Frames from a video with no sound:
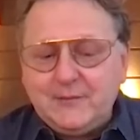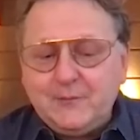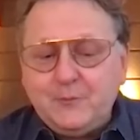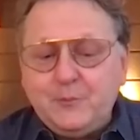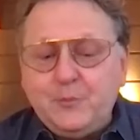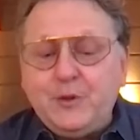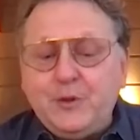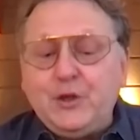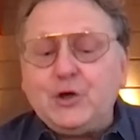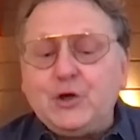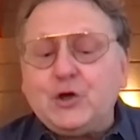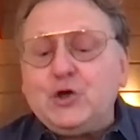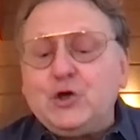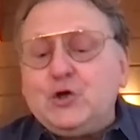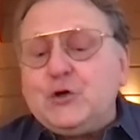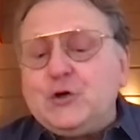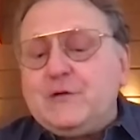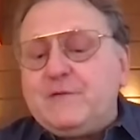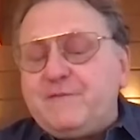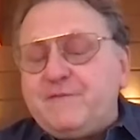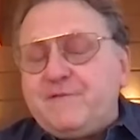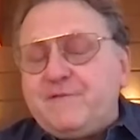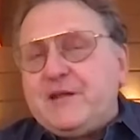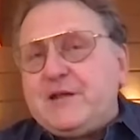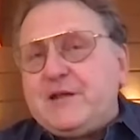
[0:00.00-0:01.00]
be a good
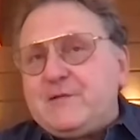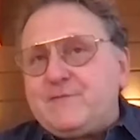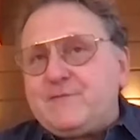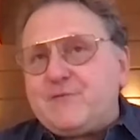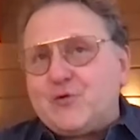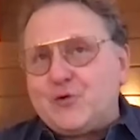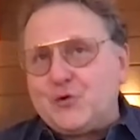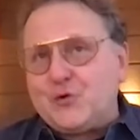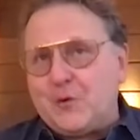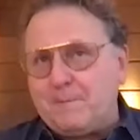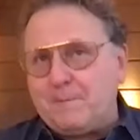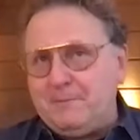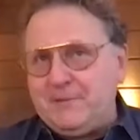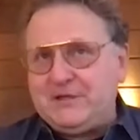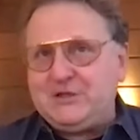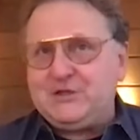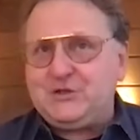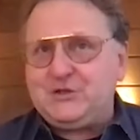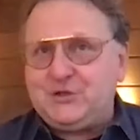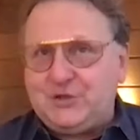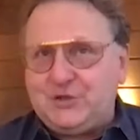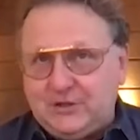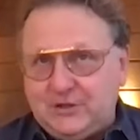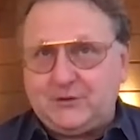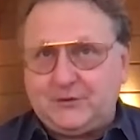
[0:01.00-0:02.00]
fit for a
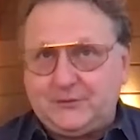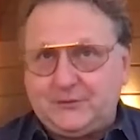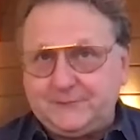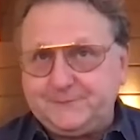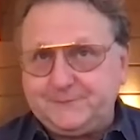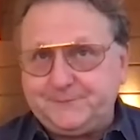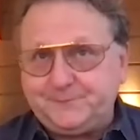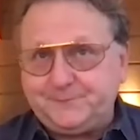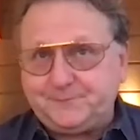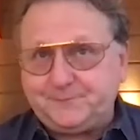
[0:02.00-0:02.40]
mid-tier.